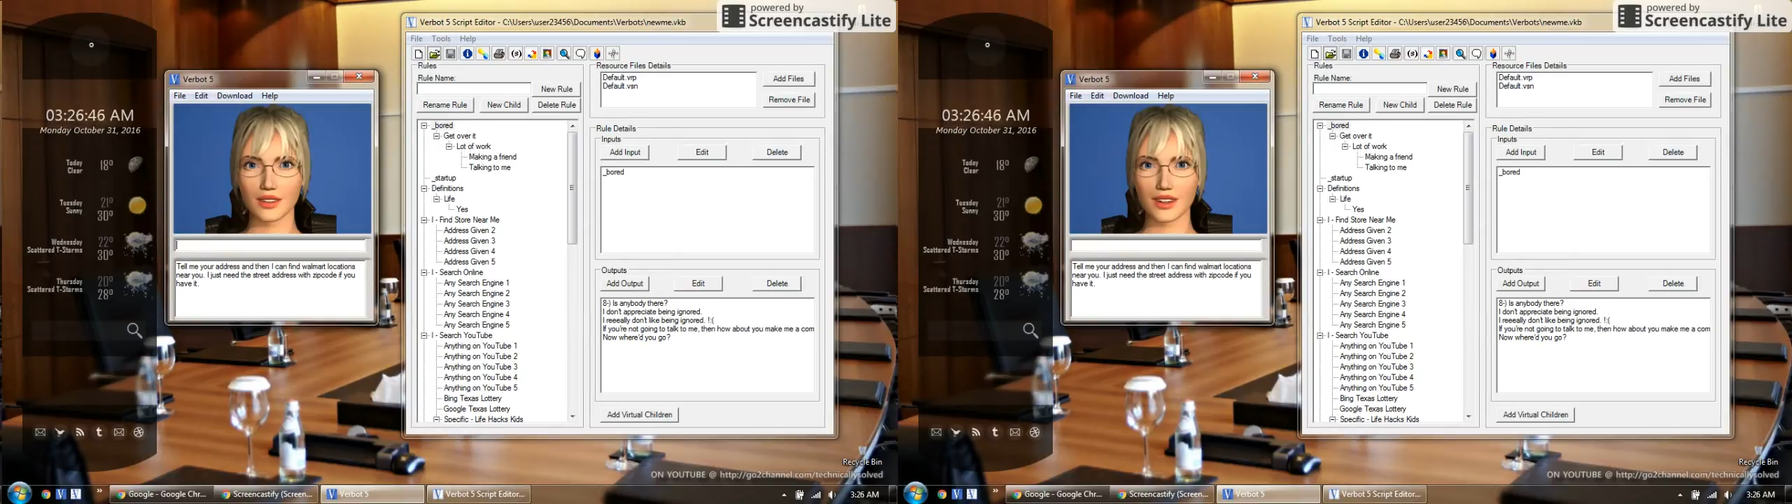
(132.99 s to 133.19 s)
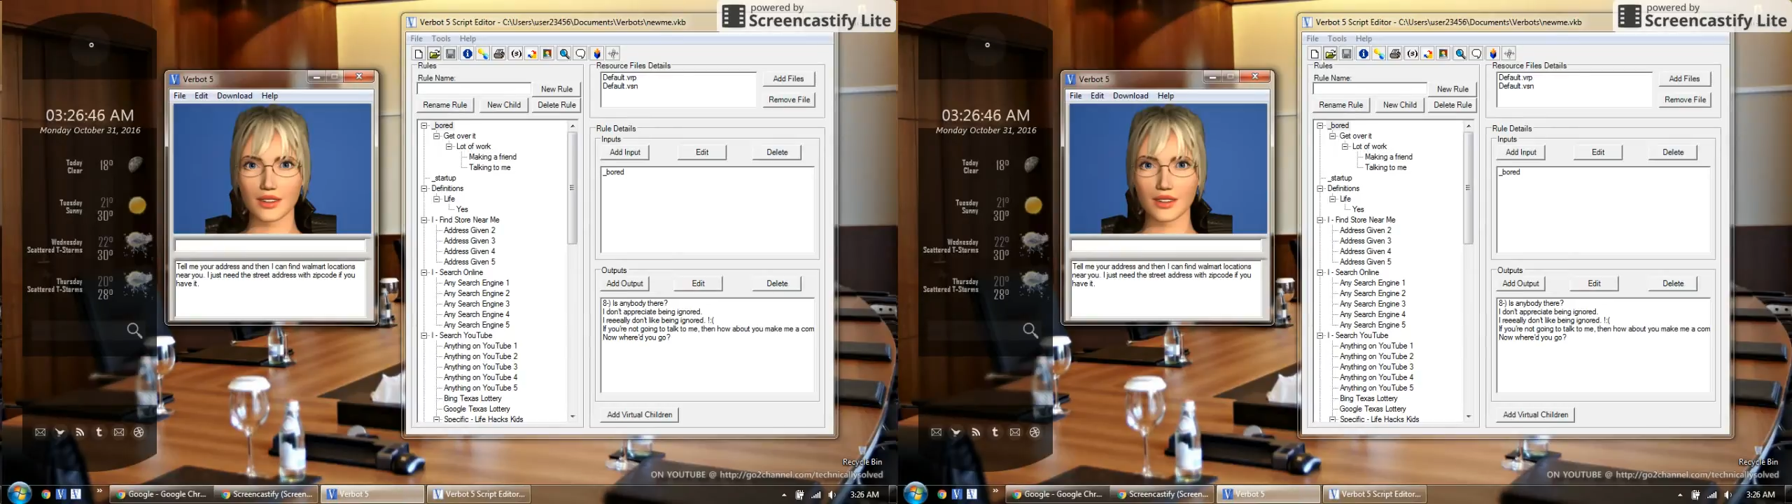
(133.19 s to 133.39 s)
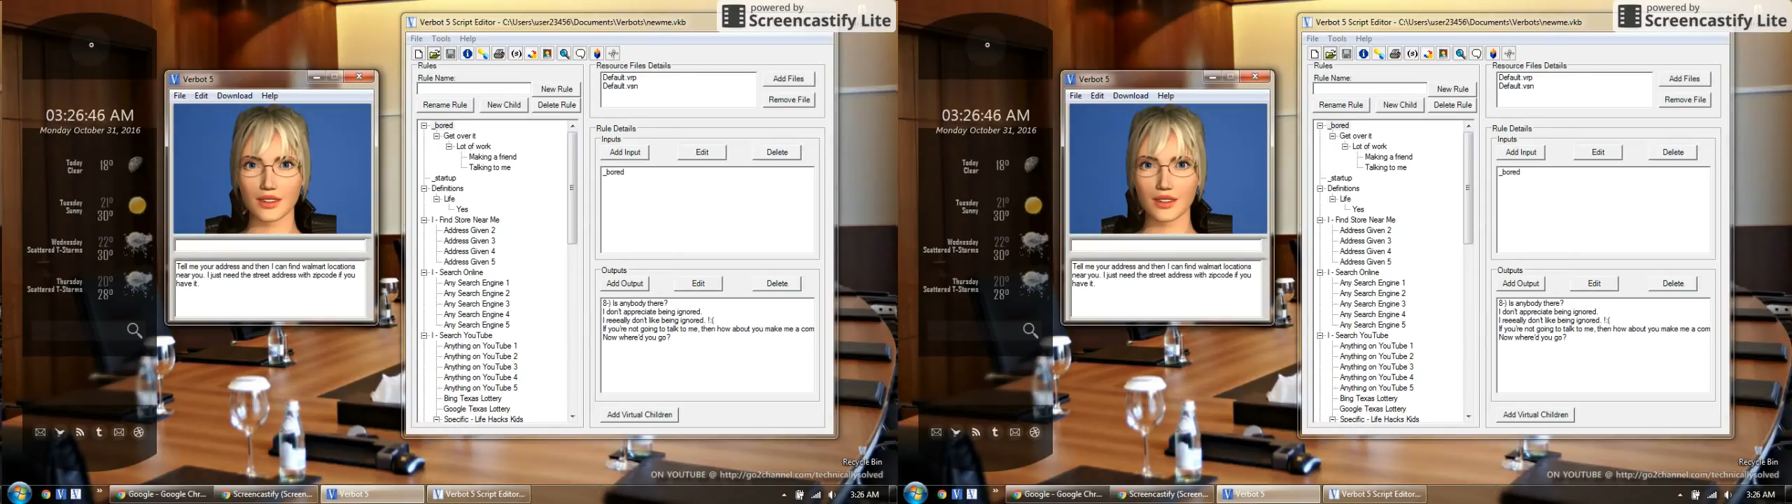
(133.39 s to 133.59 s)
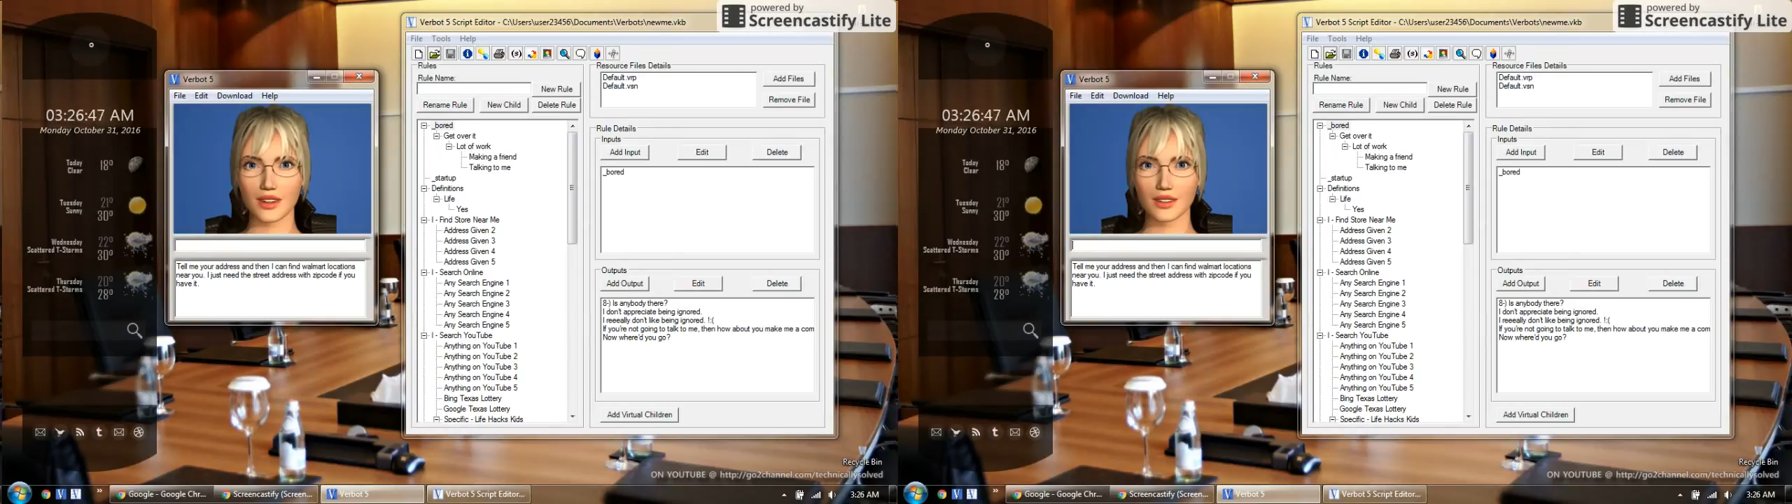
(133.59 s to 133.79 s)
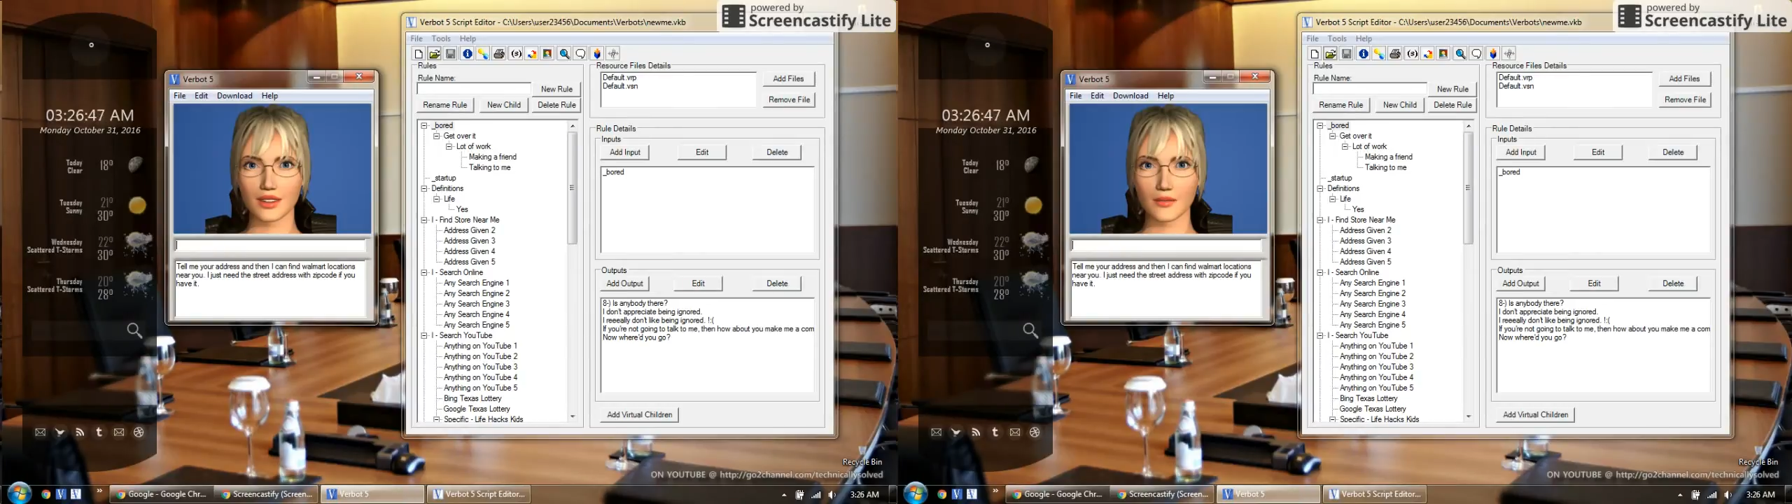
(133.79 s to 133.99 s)
address
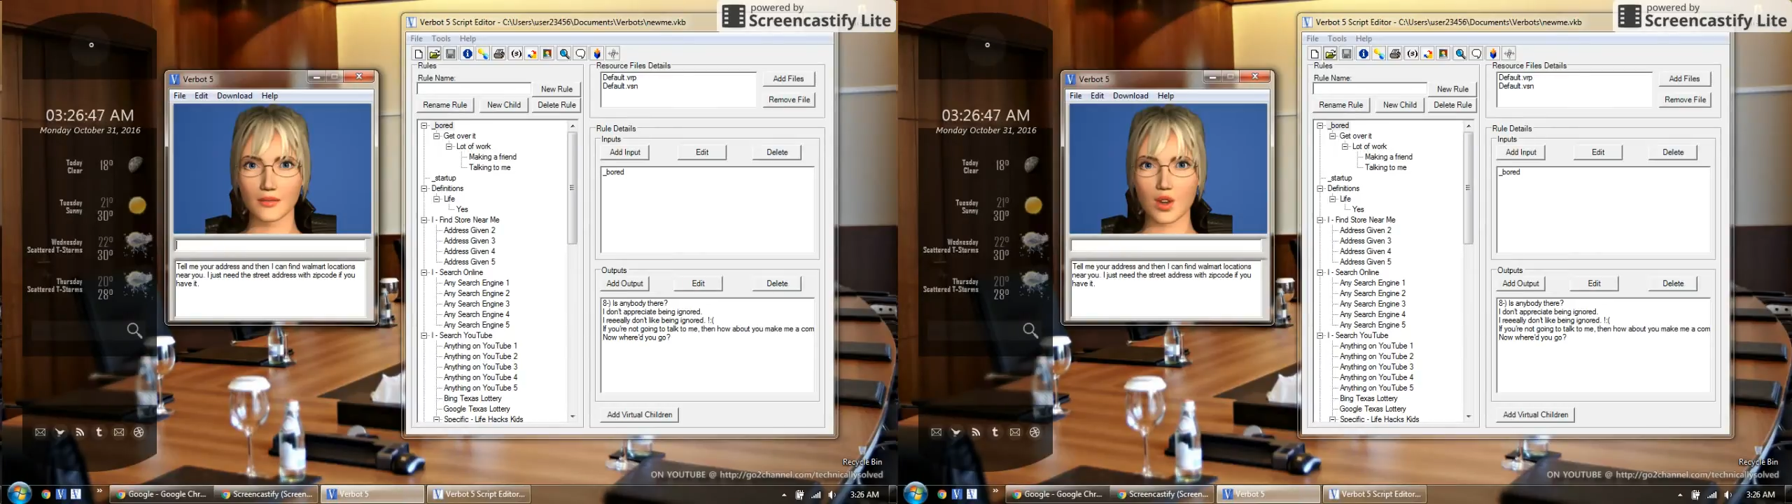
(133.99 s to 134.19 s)
with zip